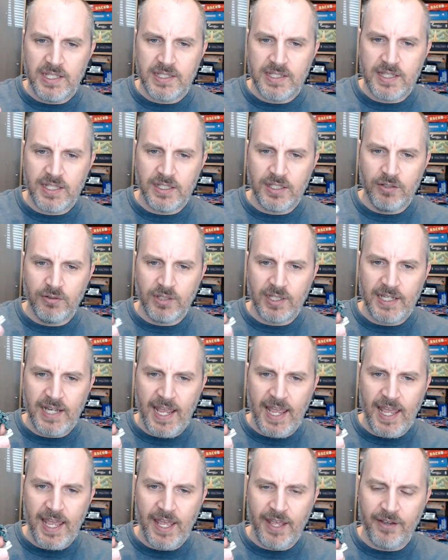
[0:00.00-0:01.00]
that you can
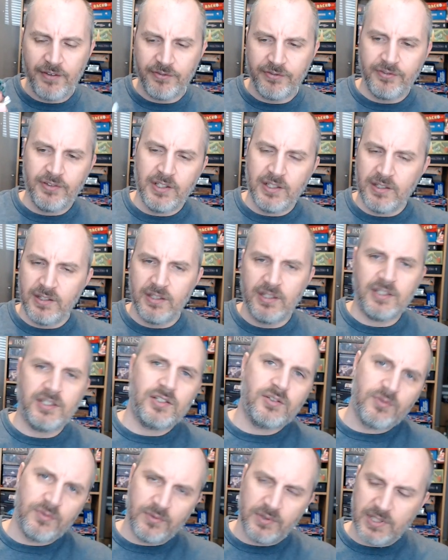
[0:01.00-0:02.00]
have that
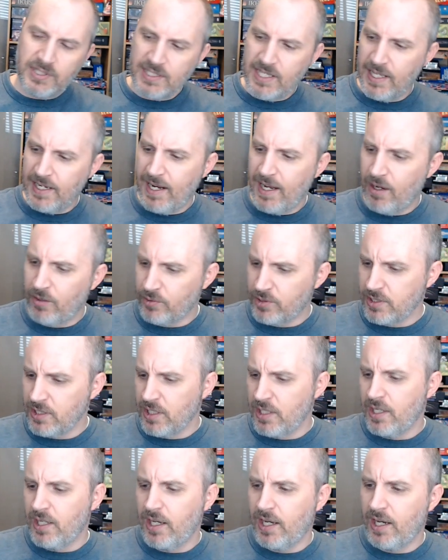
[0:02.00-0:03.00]
you set out.
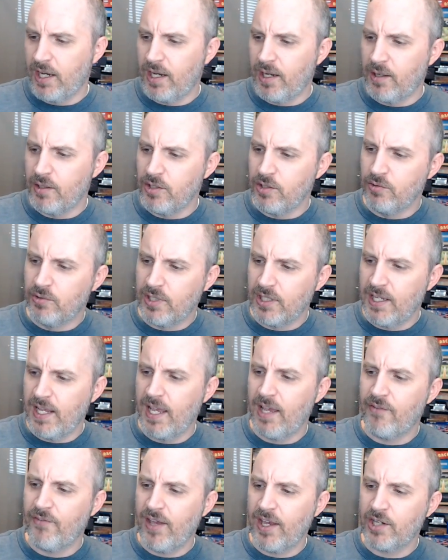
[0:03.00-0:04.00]
You can
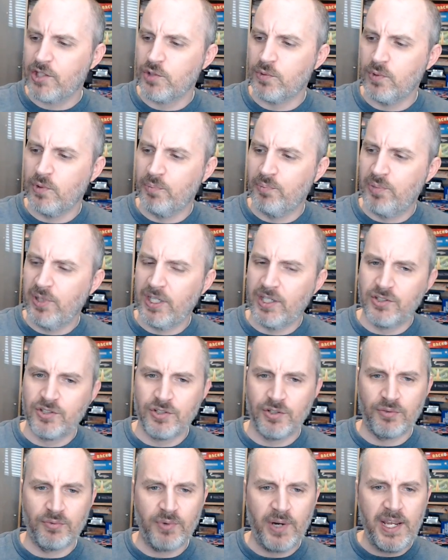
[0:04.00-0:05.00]
have actual big
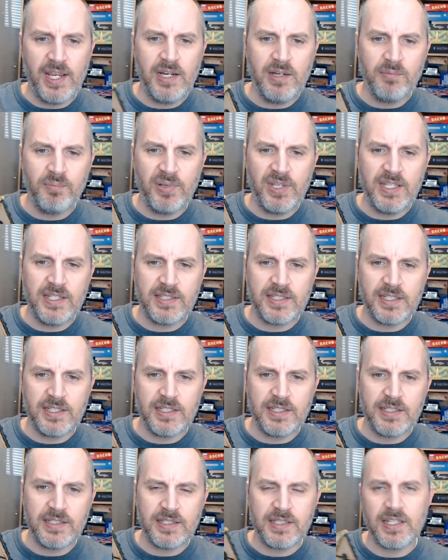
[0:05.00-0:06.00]
terrain
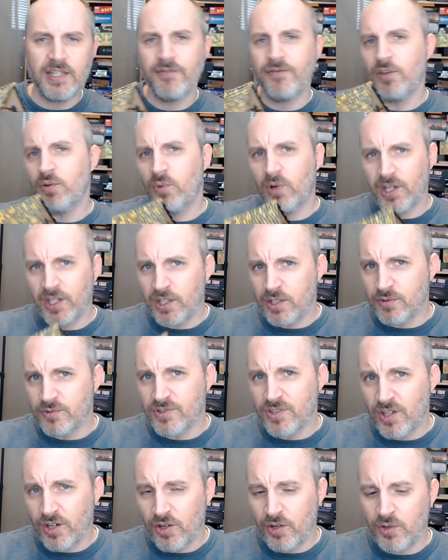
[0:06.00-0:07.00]
pieces if you want to
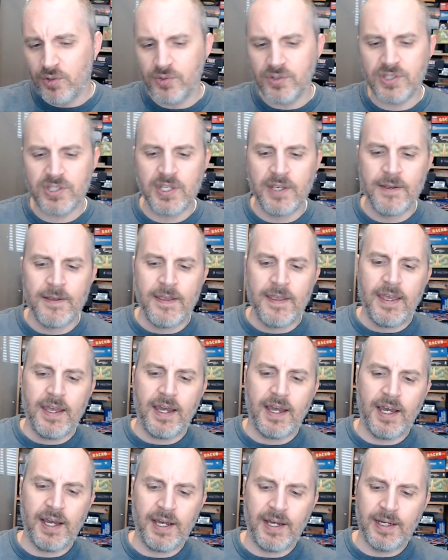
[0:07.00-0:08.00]
use those.
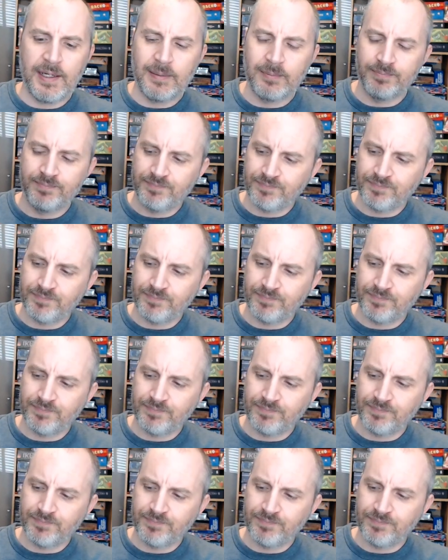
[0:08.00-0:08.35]
Or